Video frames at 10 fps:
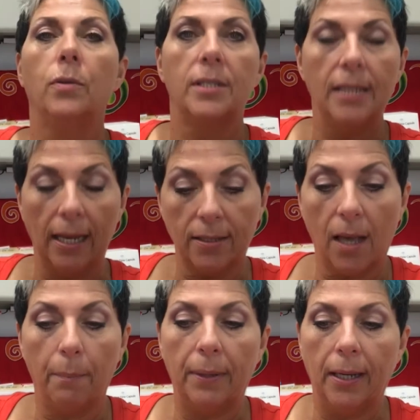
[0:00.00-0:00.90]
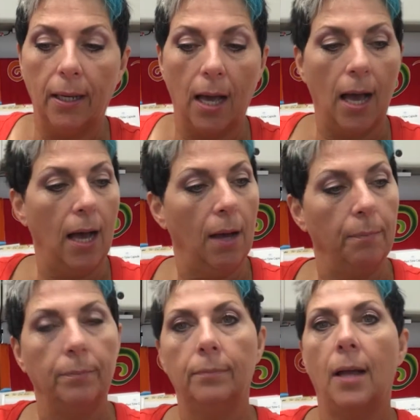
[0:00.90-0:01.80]
this next company
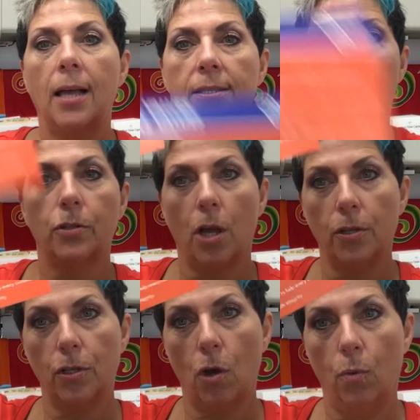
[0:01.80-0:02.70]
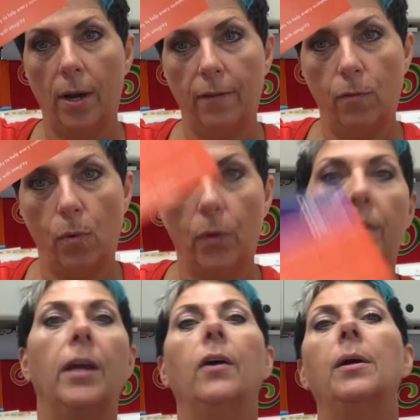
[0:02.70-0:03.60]
has theirs also ready for
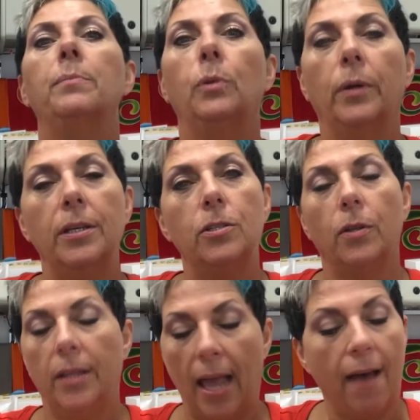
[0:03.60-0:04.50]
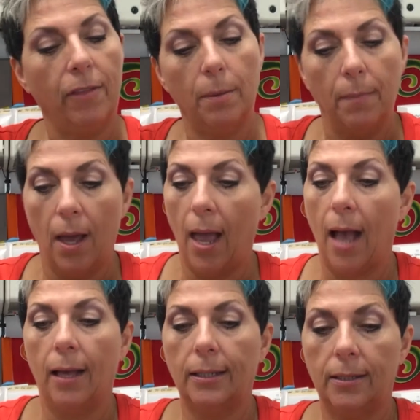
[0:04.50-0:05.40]
their employees, so they have them
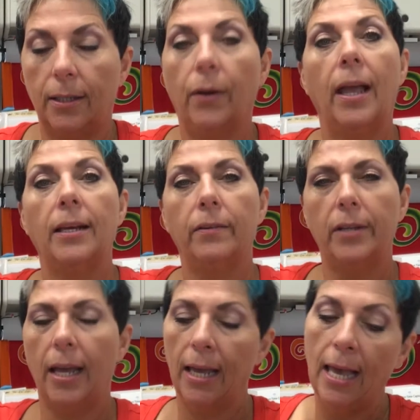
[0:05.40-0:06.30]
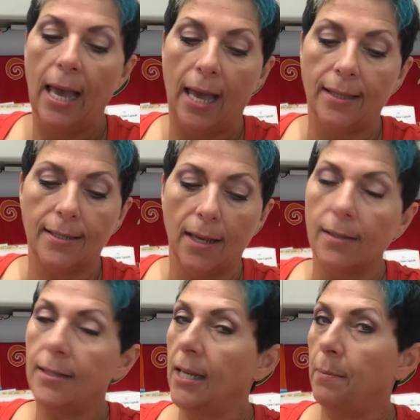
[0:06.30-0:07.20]
at their hand every day. And the
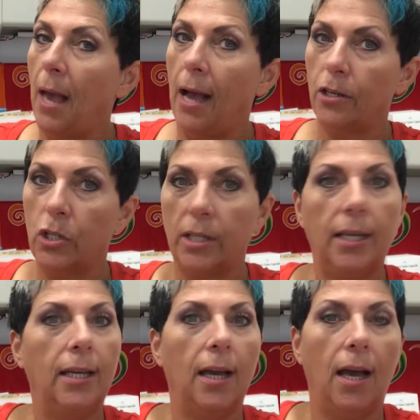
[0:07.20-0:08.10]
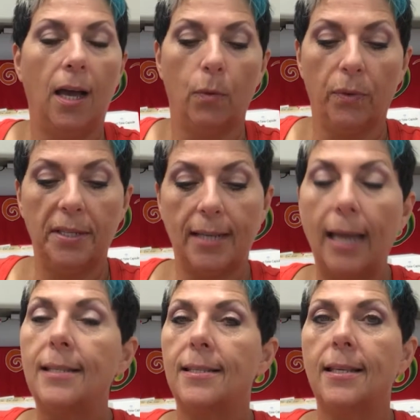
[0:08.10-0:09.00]
sales team actually
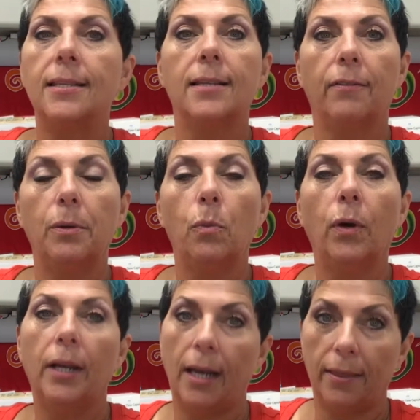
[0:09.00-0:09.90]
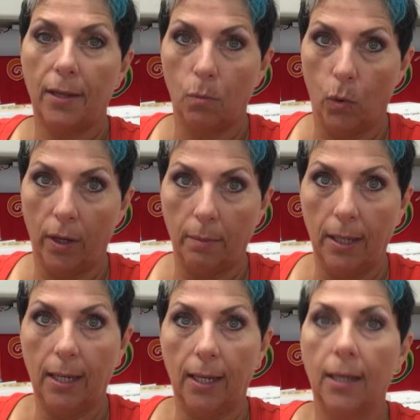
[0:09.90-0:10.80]
recites these every morning at their morning
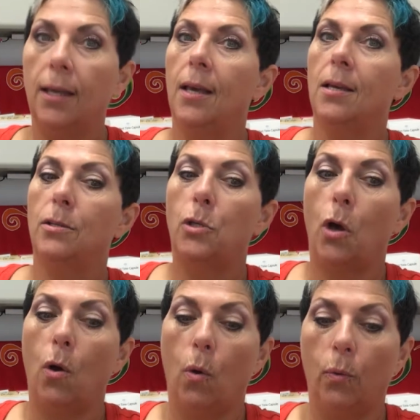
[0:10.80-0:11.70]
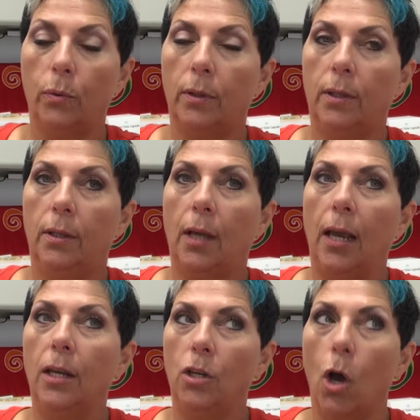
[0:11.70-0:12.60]
meeting. So
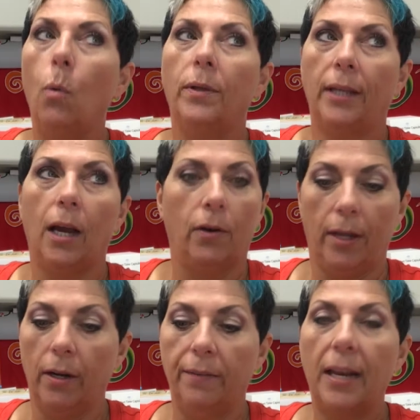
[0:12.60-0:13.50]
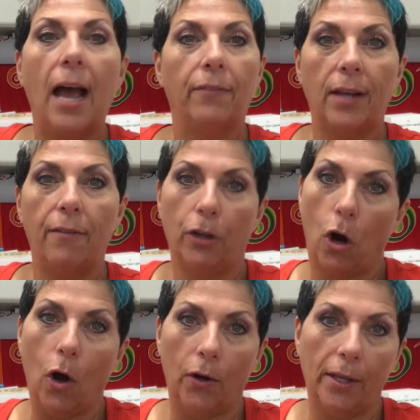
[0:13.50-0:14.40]
they know what they are. They don't even have to have the
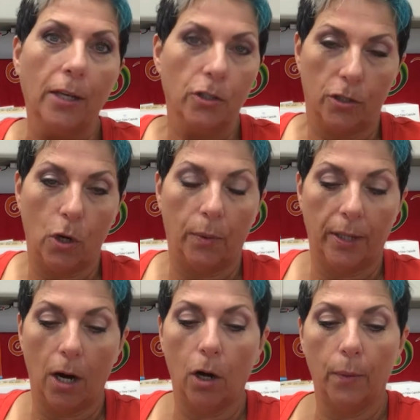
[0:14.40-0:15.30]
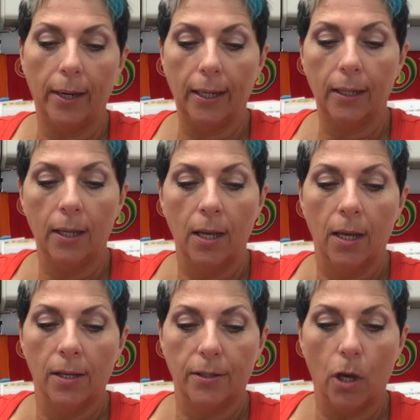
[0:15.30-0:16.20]
card. They just know what they are already.
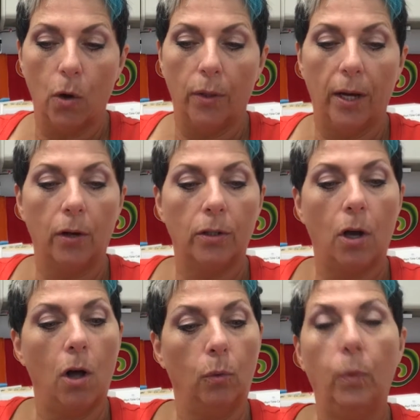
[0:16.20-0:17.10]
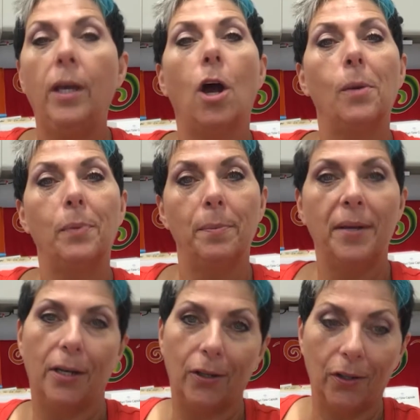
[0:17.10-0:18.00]
So they're called We Are
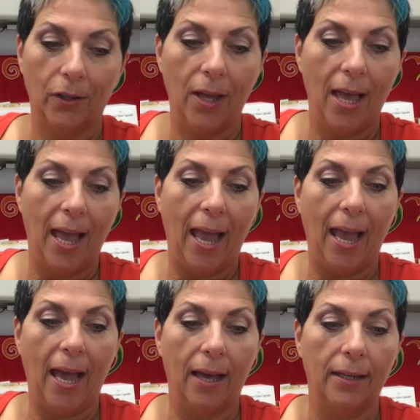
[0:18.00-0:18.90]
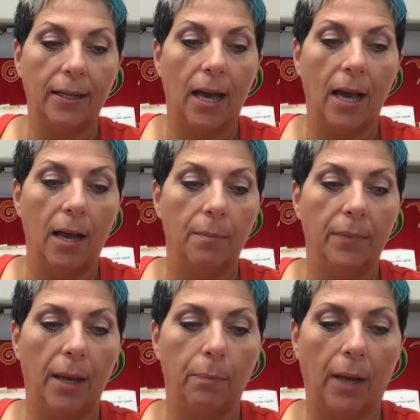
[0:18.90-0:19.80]
Premier. And
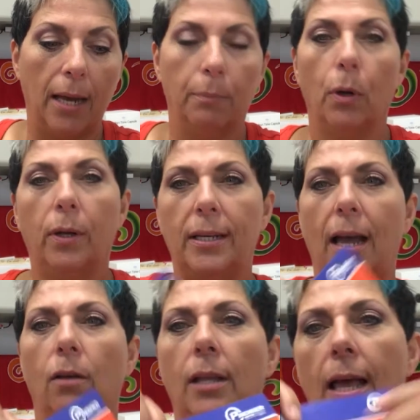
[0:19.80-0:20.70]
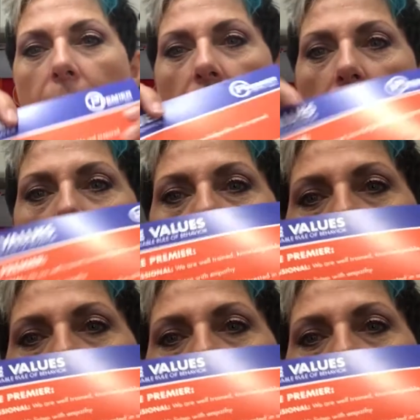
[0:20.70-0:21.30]
they kind of broke it down like an